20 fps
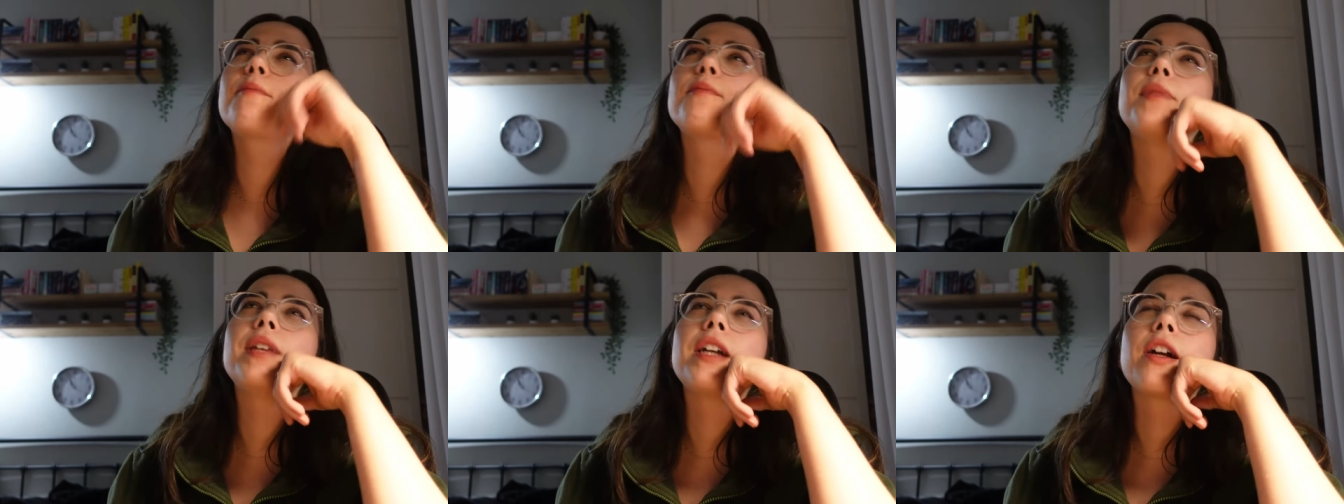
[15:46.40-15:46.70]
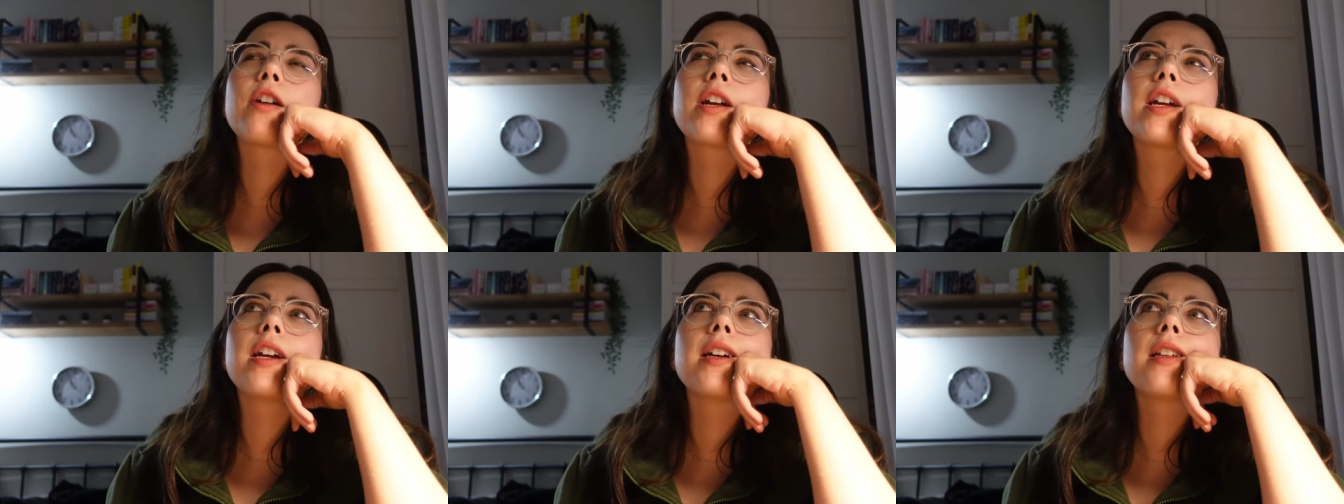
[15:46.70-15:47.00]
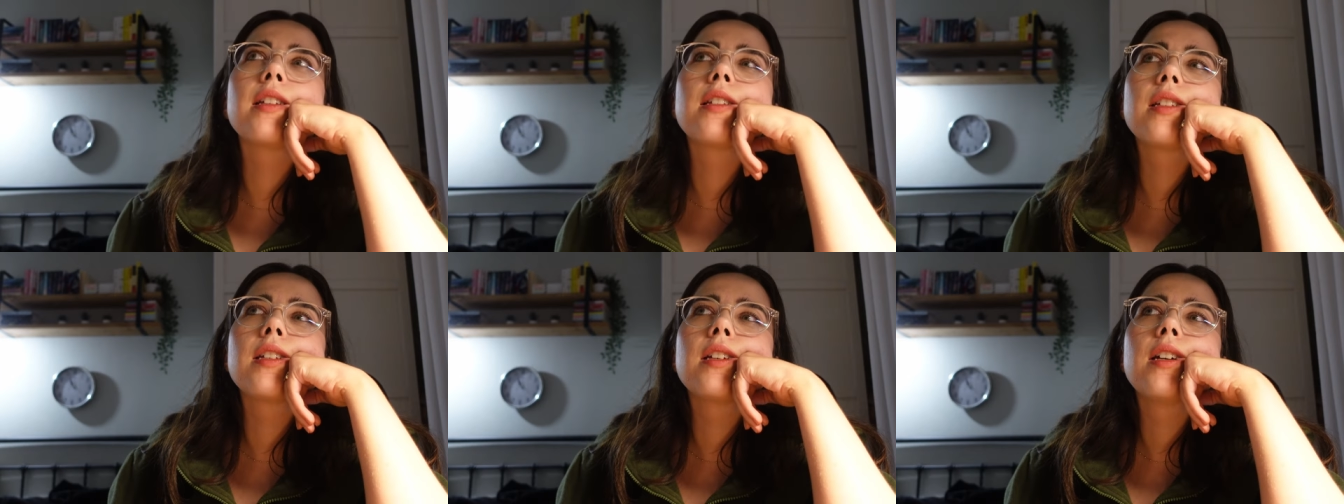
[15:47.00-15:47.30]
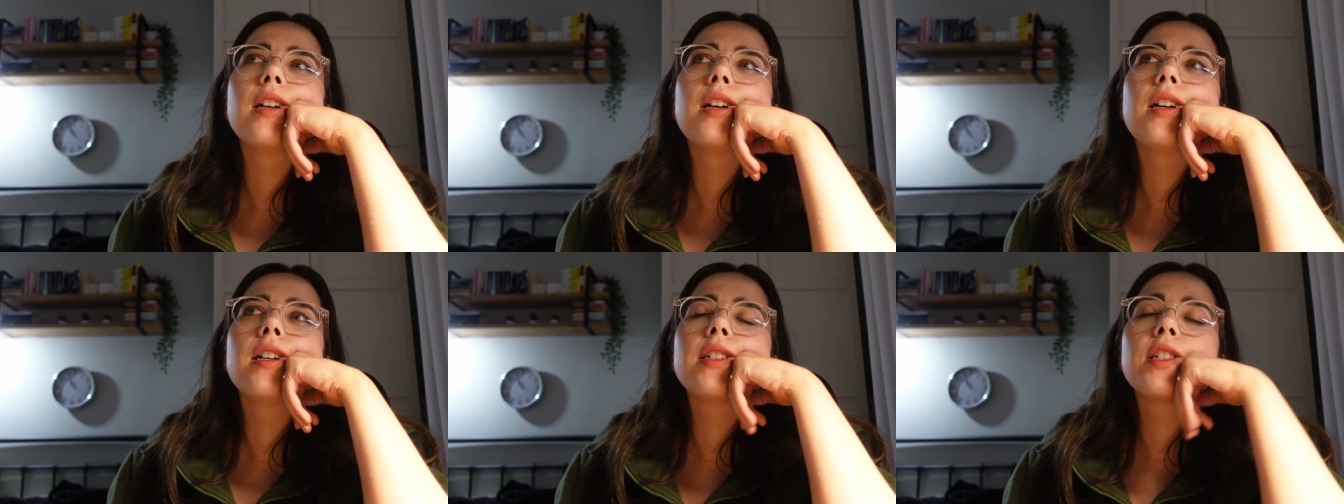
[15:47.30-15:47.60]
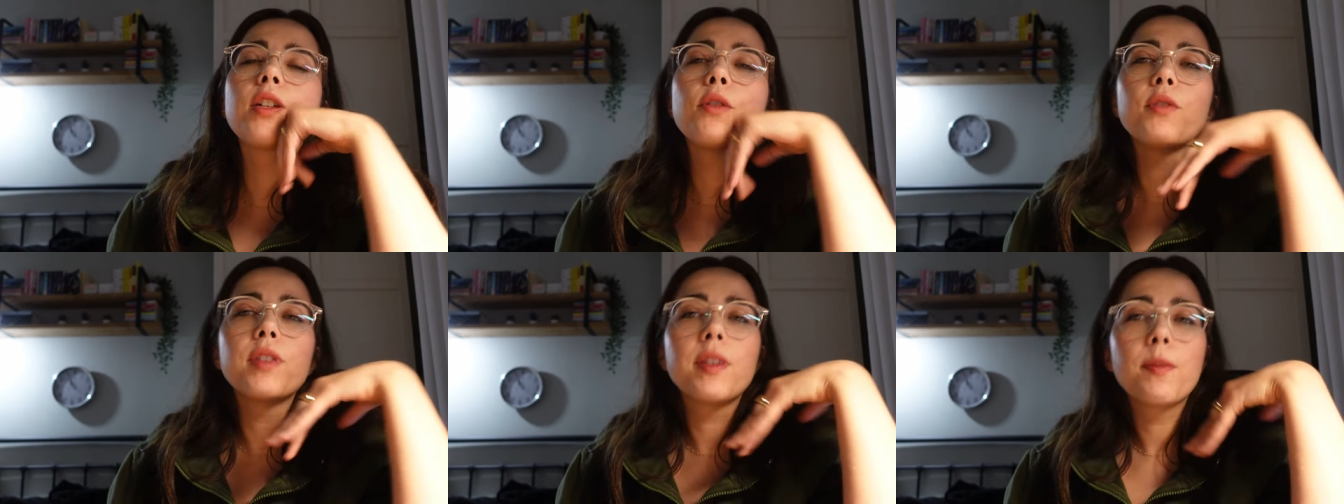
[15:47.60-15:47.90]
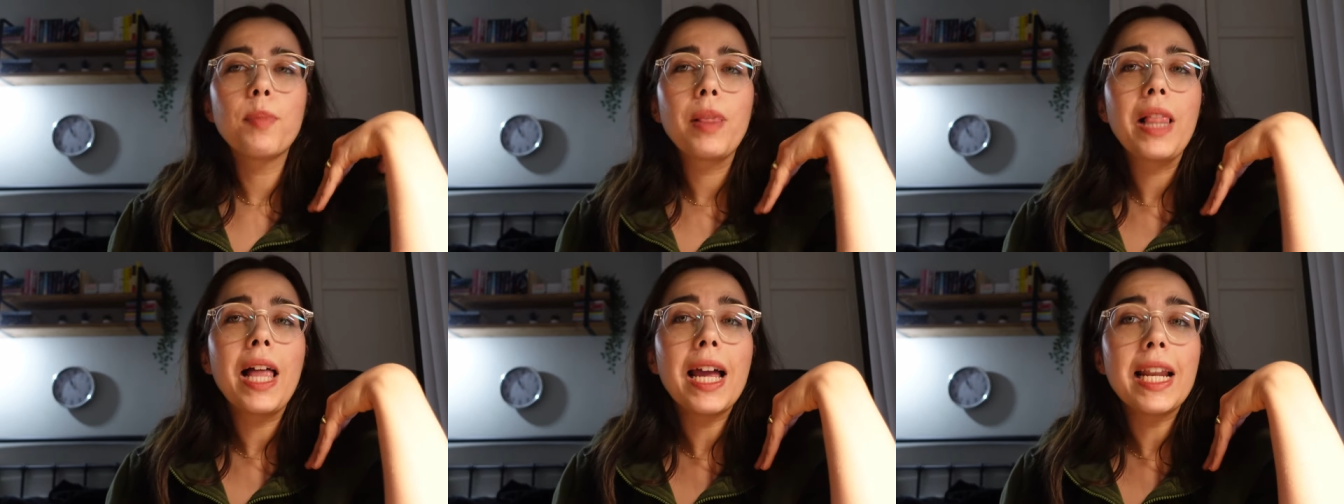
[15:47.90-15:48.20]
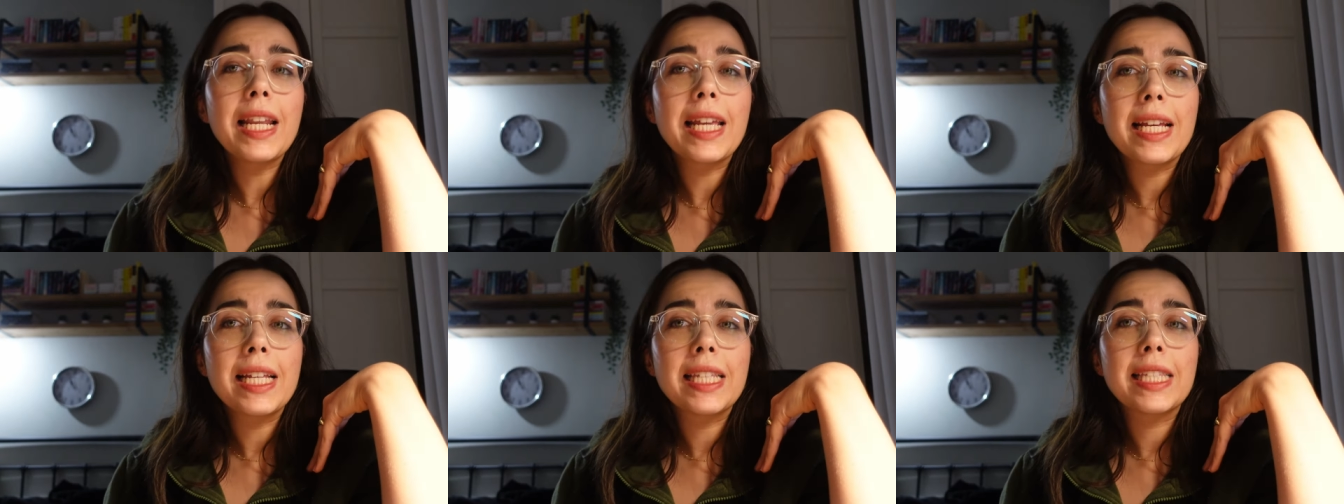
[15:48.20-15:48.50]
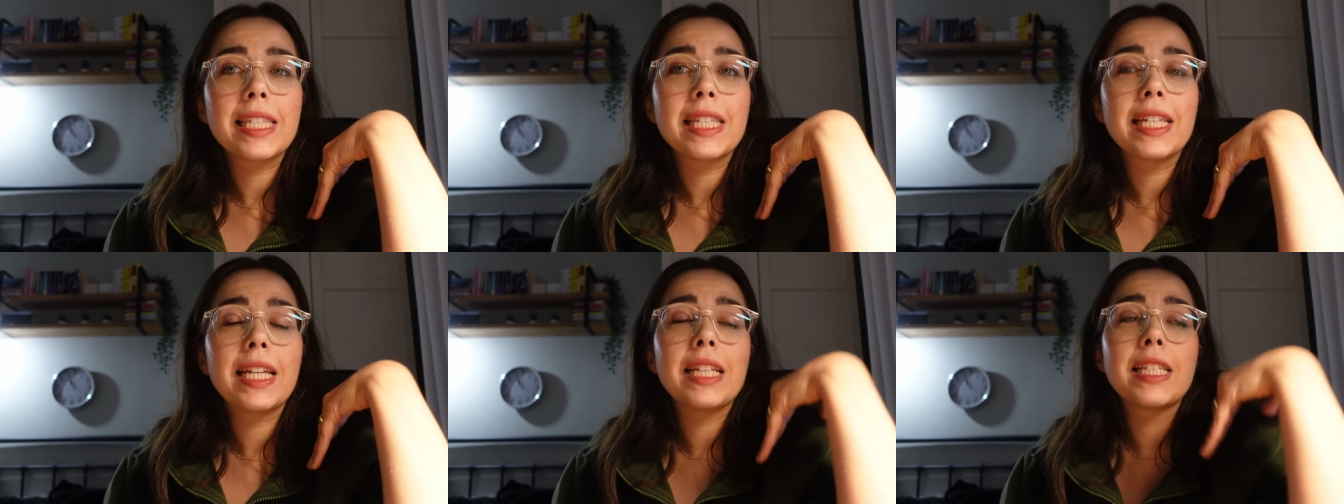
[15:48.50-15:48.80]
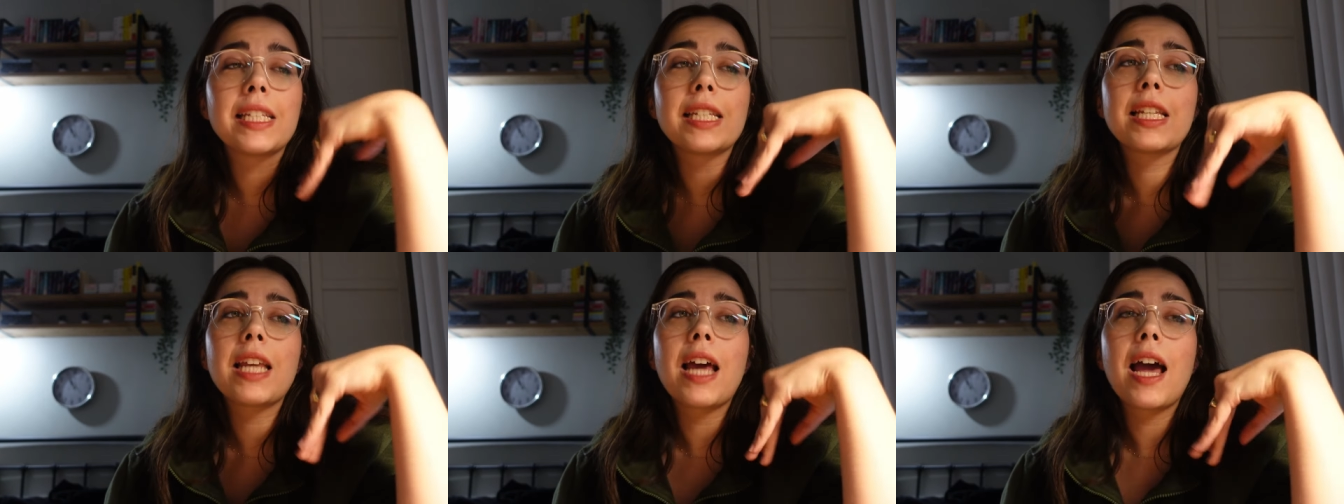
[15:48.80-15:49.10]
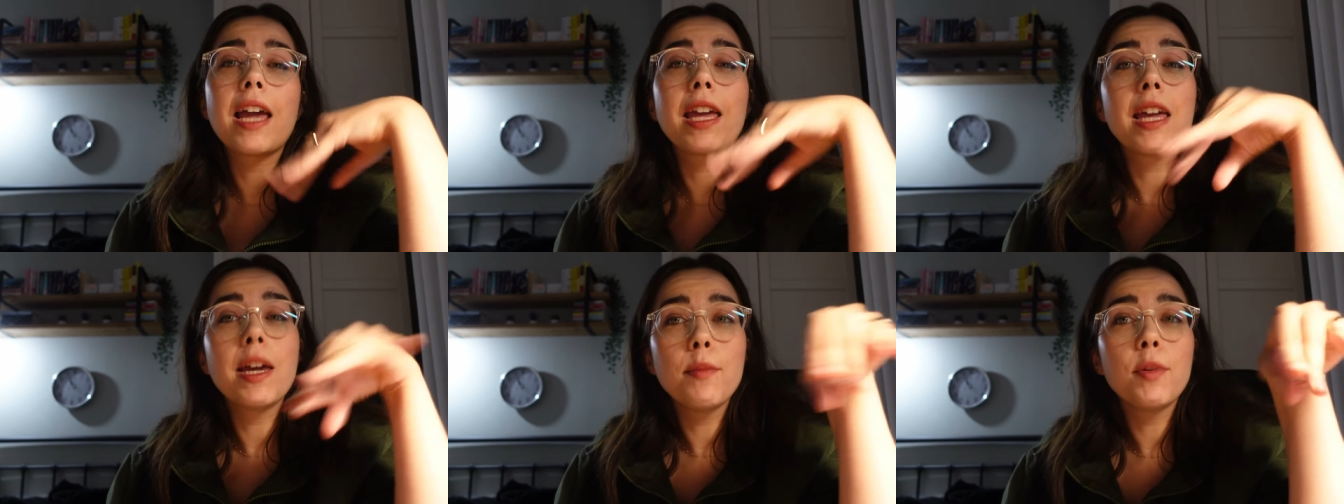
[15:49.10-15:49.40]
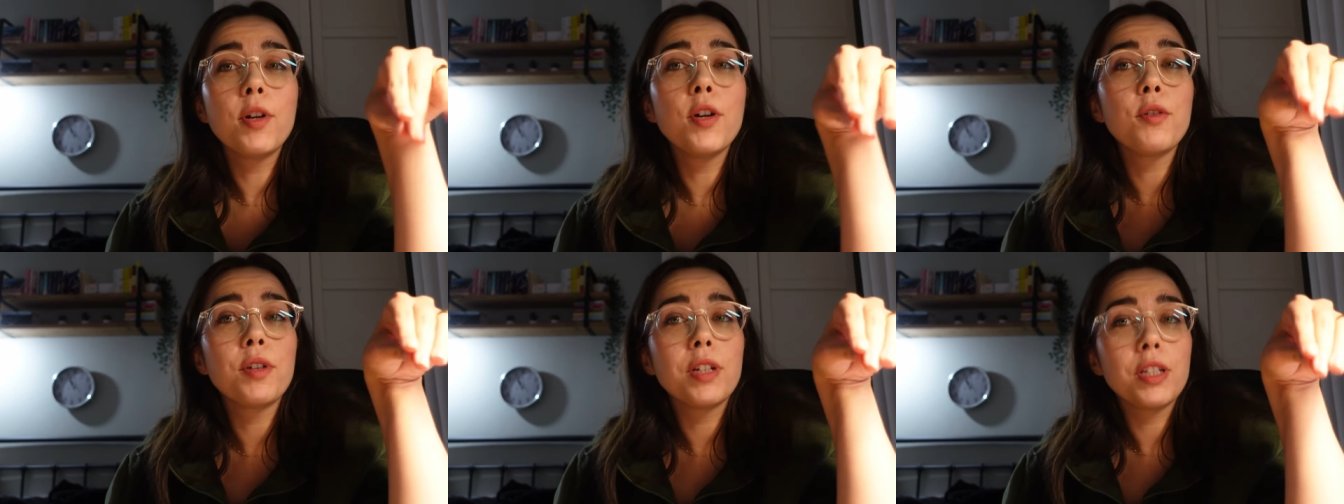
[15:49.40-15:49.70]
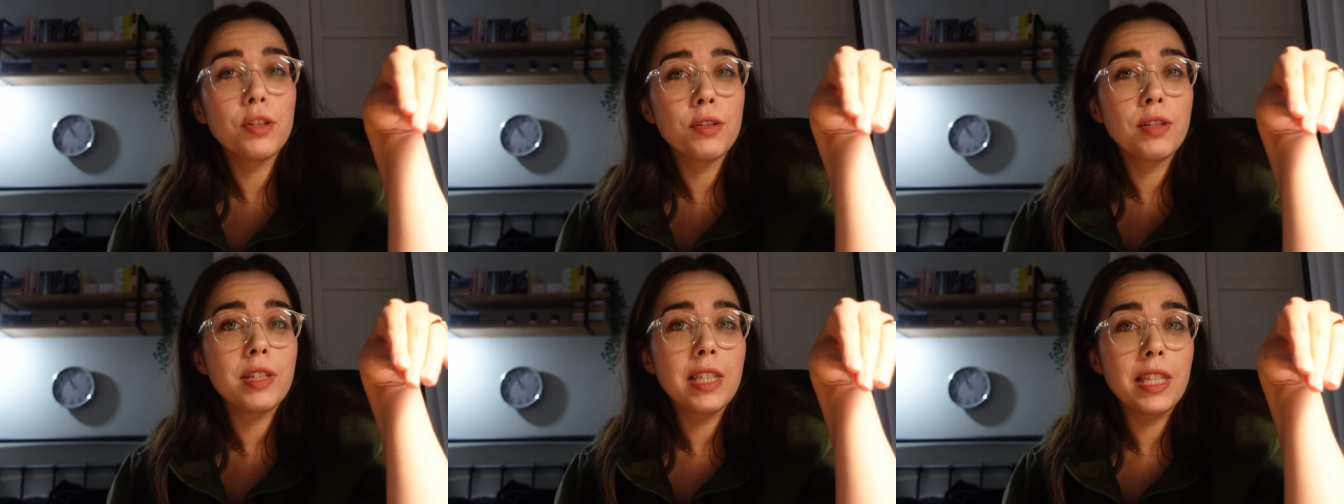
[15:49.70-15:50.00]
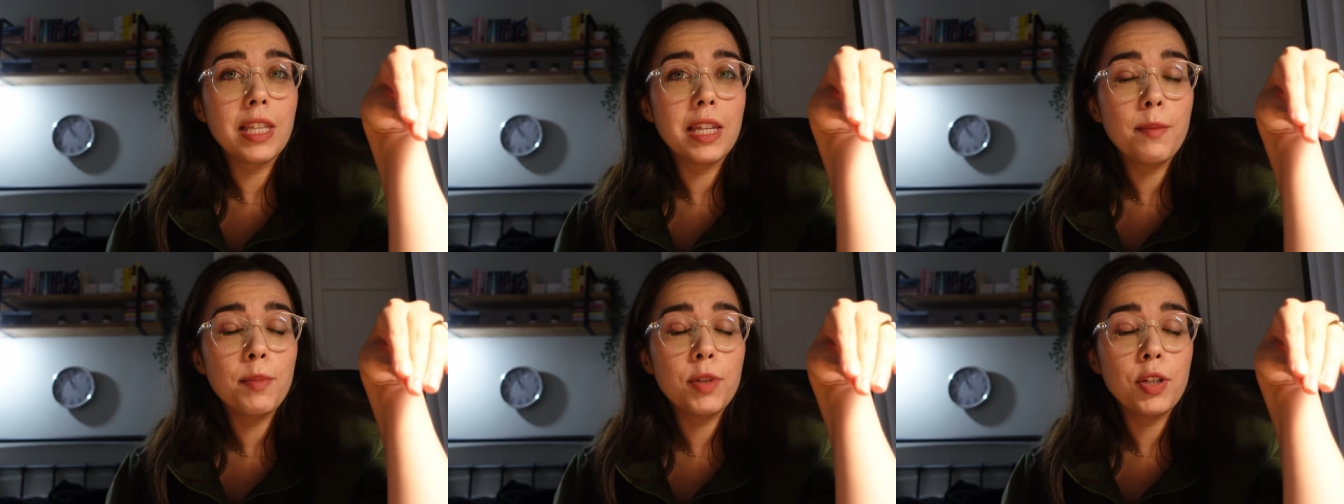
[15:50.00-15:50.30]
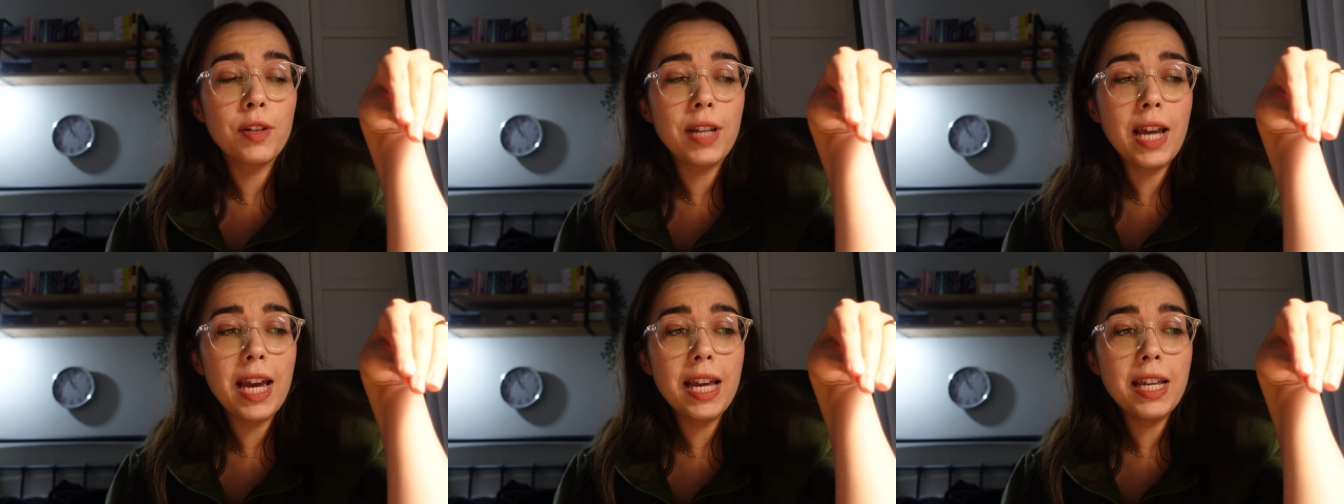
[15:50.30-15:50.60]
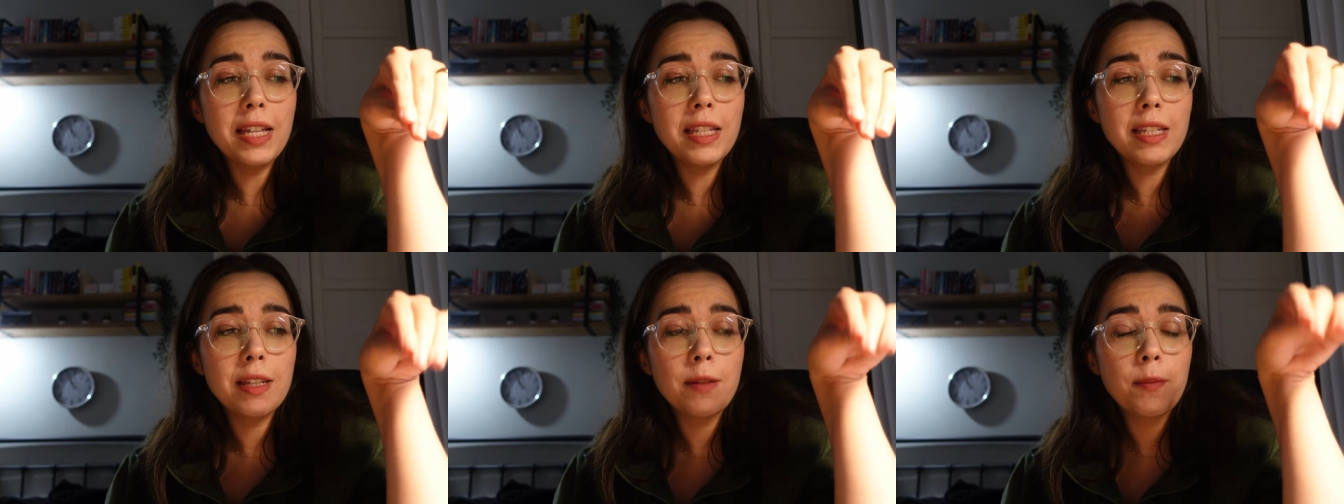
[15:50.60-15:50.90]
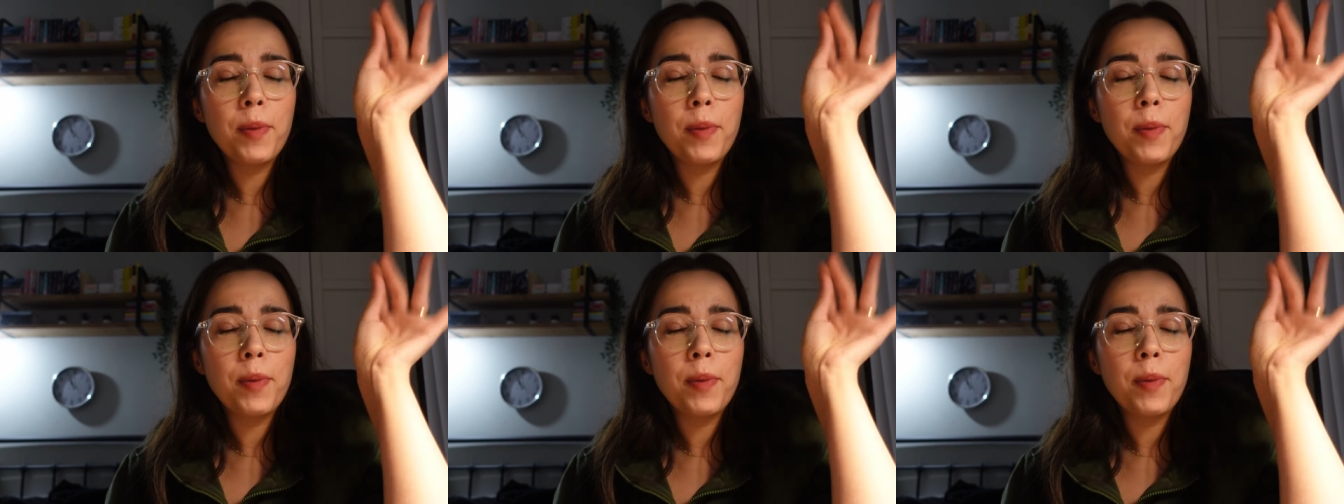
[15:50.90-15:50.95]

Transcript: there yet. So the plan is that I am going to sleep tonight,